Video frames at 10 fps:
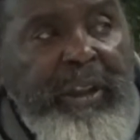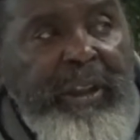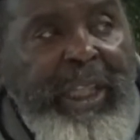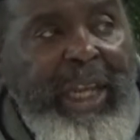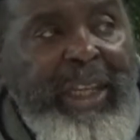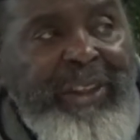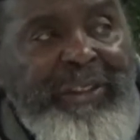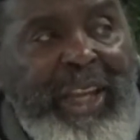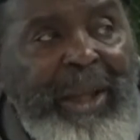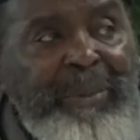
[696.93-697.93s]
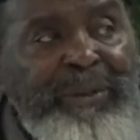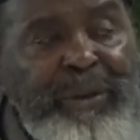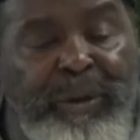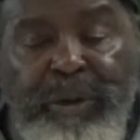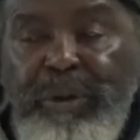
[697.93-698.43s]
there is
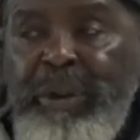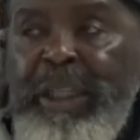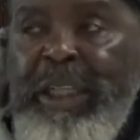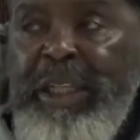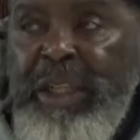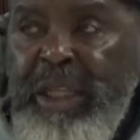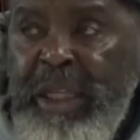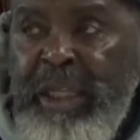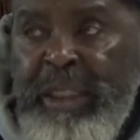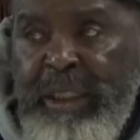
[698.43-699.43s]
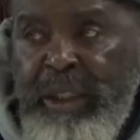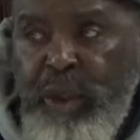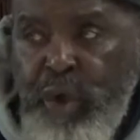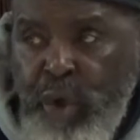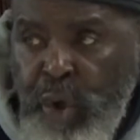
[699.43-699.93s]
absolutely
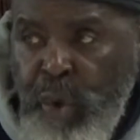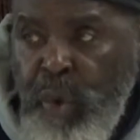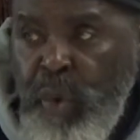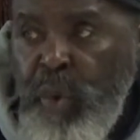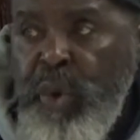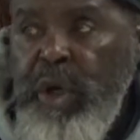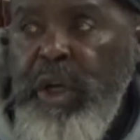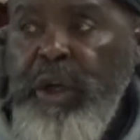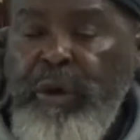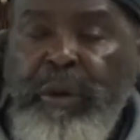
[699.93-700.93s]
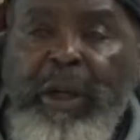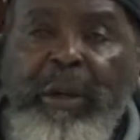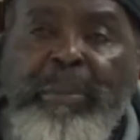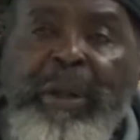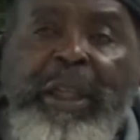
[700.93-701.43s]
none, no
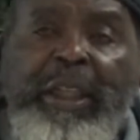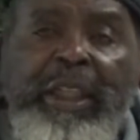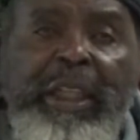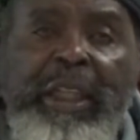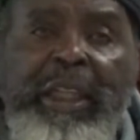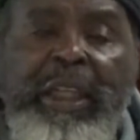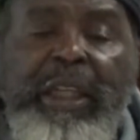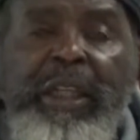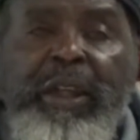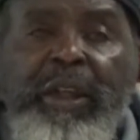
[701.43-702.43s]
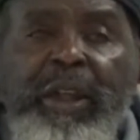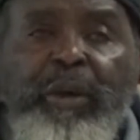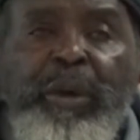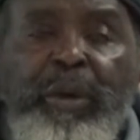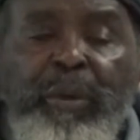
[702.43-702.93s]
credibility
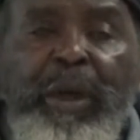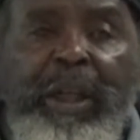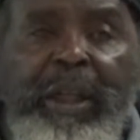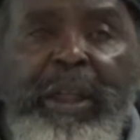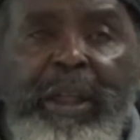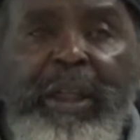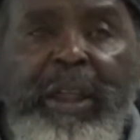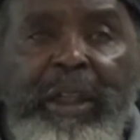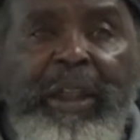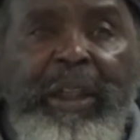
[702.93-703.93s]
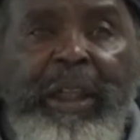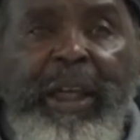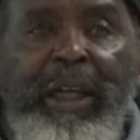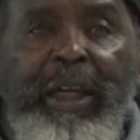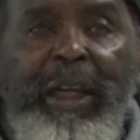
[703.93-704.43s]
with what
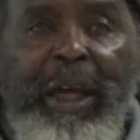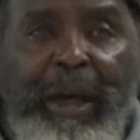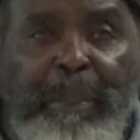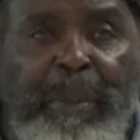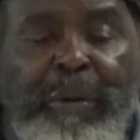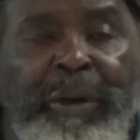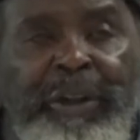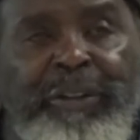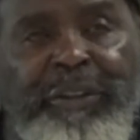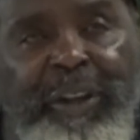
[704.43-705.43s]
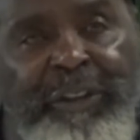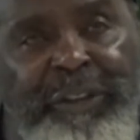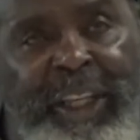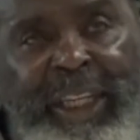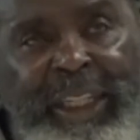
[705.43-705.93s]
our opponents are
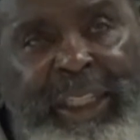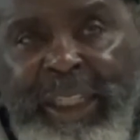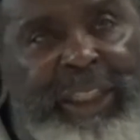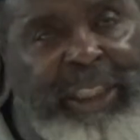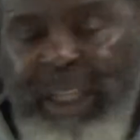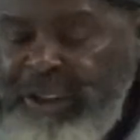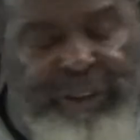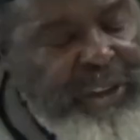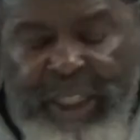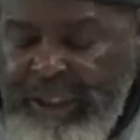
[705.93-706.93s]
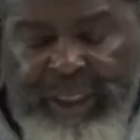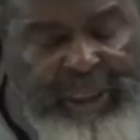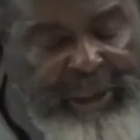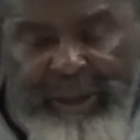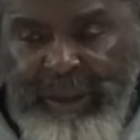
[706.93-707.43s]
saying. There's nothing.
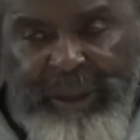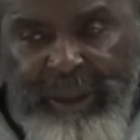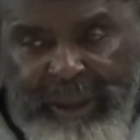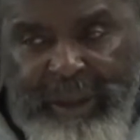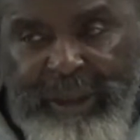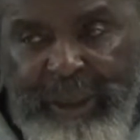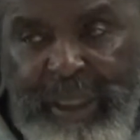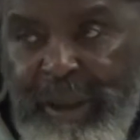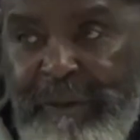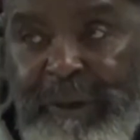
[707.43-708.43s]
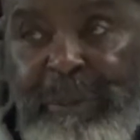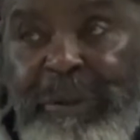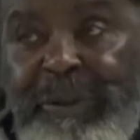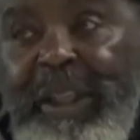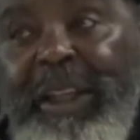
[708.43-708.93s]
Now,
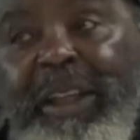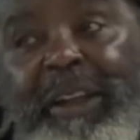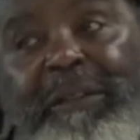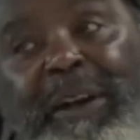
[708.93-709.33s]
if I